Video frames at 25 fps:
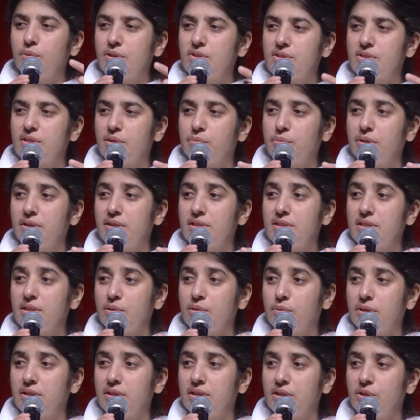with stability
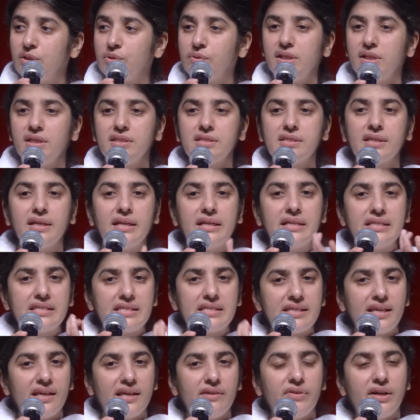will increase.
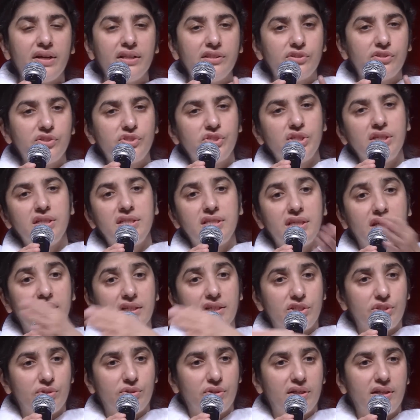Save energy, take
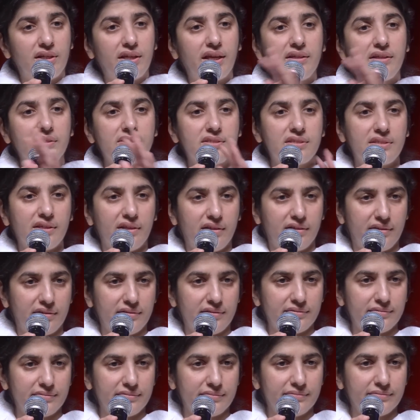it to the next
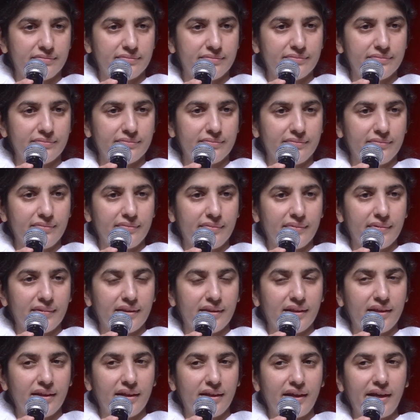scene.
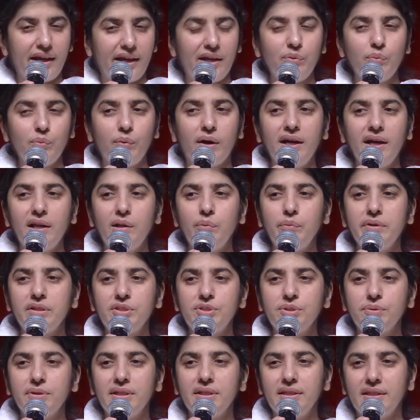And while we're
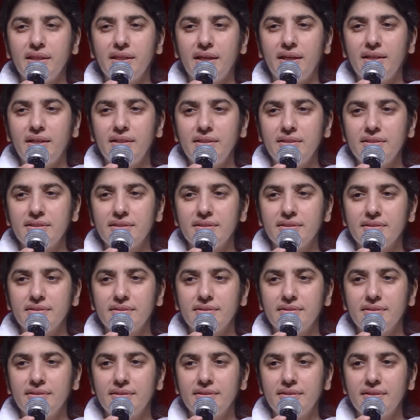doing that,
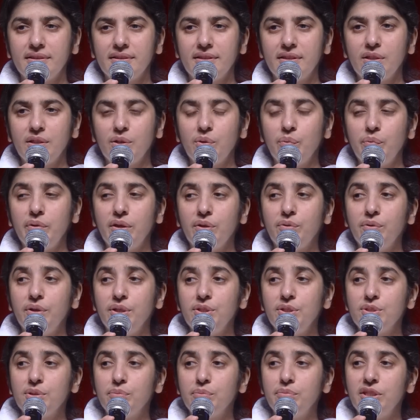we are
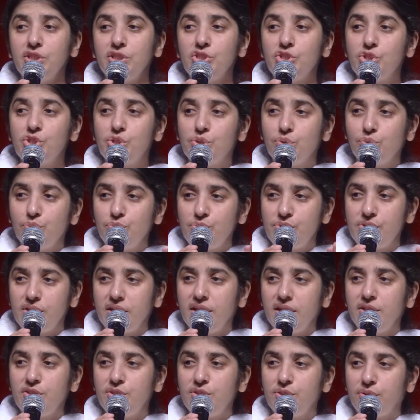going to be
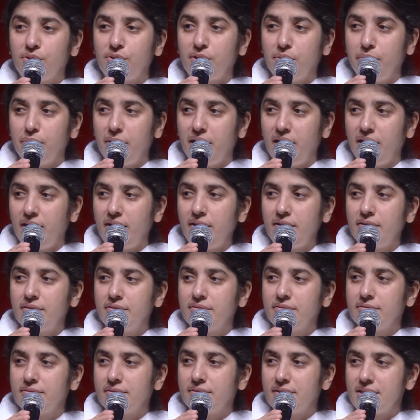choosing to remain
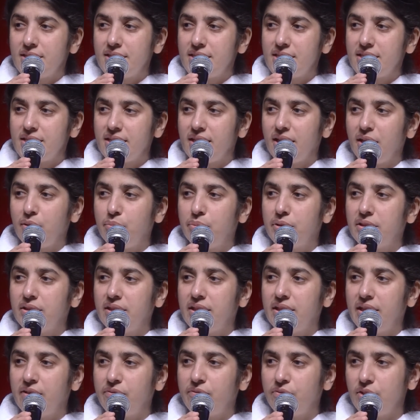stable
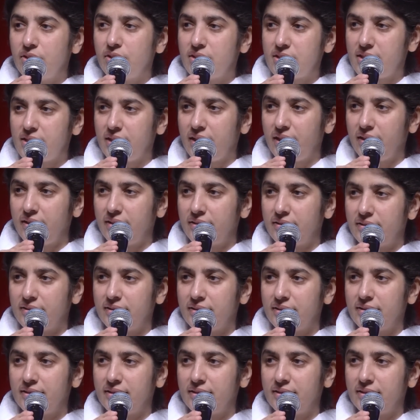in every scene.